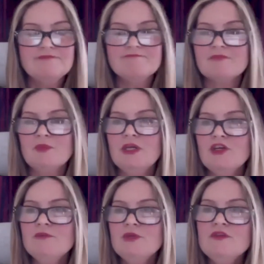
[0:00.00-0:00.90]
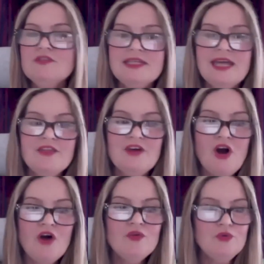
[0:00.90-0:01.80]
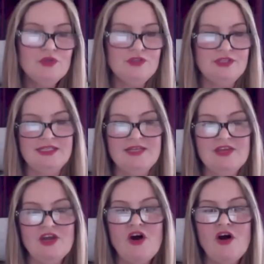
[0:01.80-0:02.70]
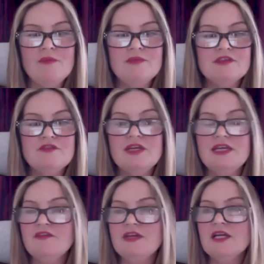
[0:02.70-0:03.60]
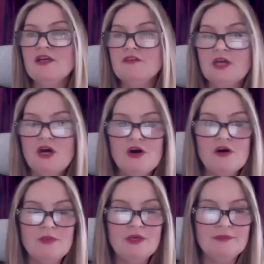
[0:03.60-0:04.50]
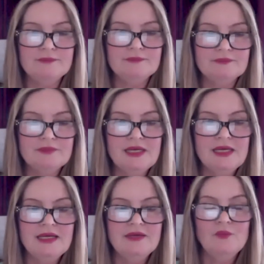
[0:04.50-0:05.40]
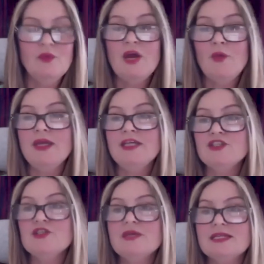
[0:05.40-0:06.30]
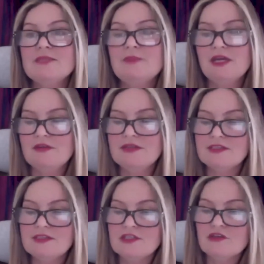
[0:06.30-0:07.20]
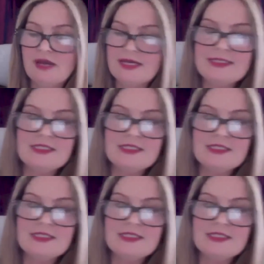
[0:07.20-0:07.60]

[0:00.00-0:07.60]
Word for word: We could move together onwards in the arms of the living, loving harbour, where we do experience the greatest